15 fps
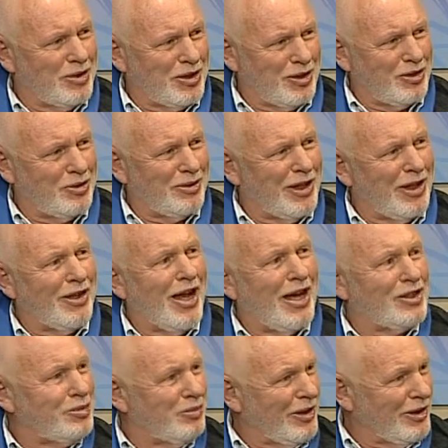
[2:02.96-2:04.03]
businessman, the
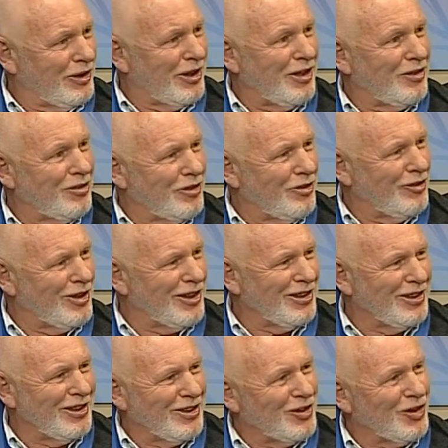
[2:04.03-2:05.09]
last one left of
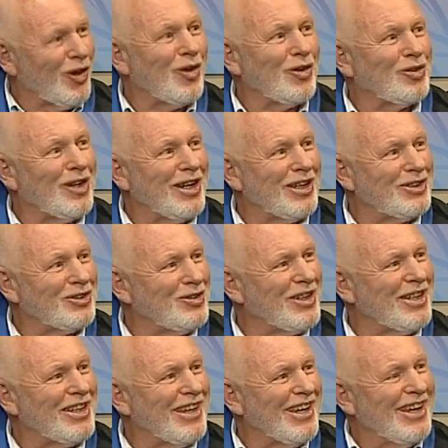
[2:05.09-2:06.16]
the good old days,
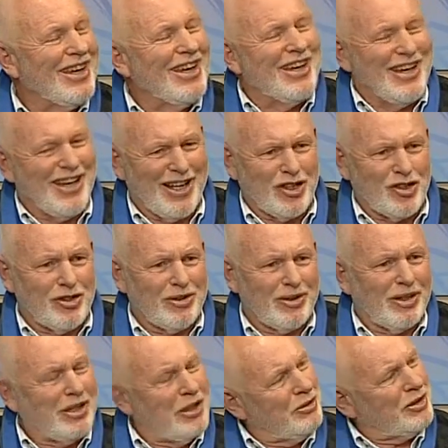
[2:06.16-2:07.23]
really. And
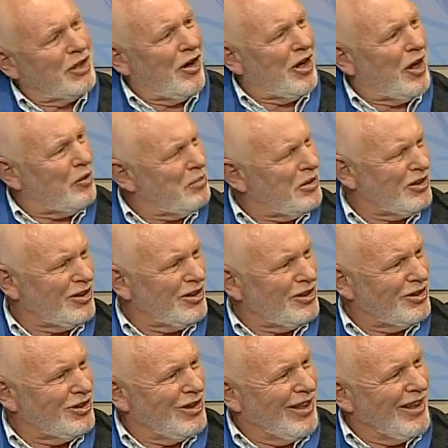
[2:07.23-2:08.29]
he was going out of
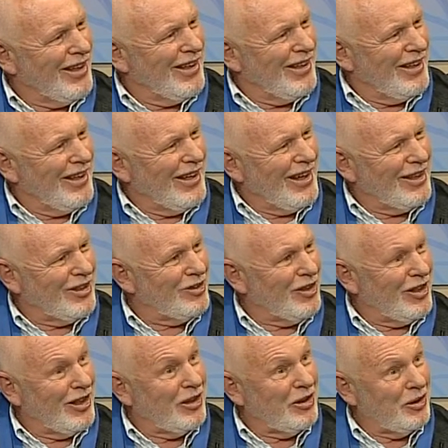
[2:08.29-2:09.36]
business. And
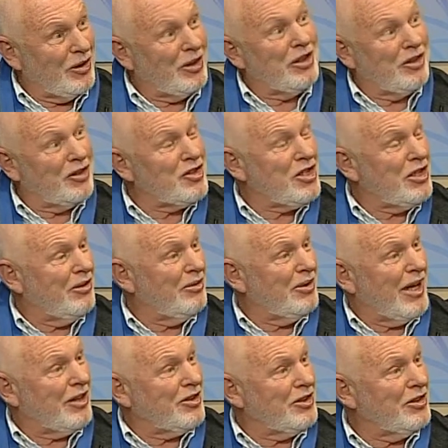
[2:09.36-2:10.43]
uh, earlier this year,
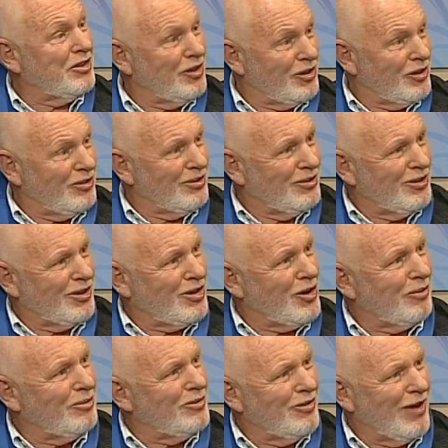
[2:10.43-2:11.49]
he actually did. The
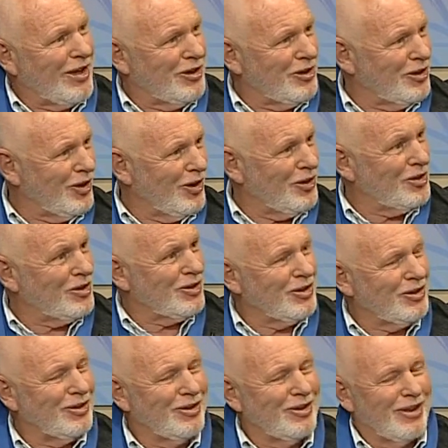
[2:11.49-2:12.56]
shop finally closed,
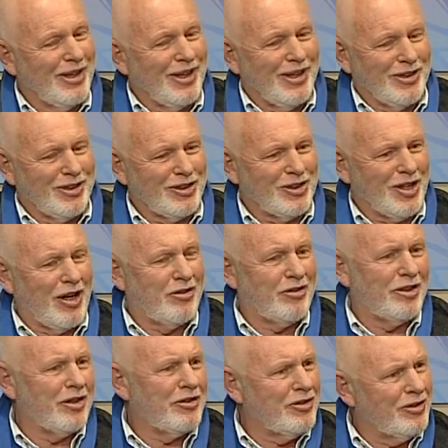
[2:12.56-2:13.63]
and the staff
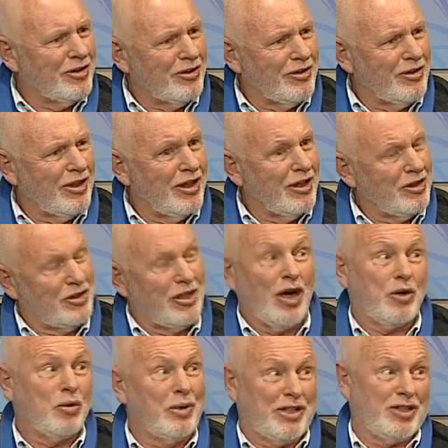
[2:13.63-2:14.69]
left, and uh, it's now
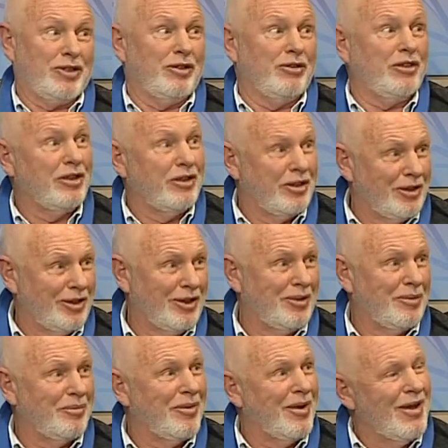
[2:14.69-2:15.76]
Quiksilver.
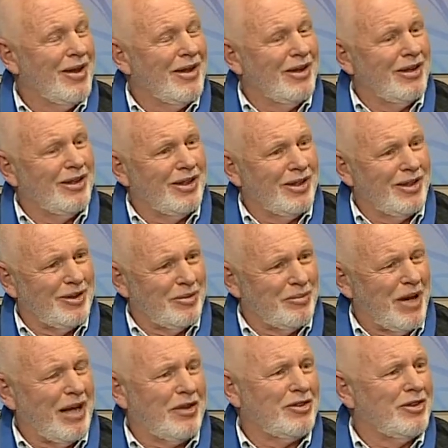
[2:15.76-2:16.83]
Um, uh, right.
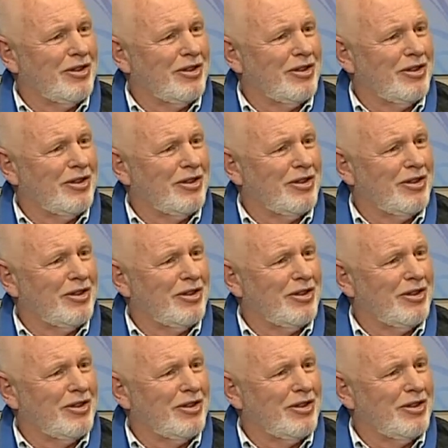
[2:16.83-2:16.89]
But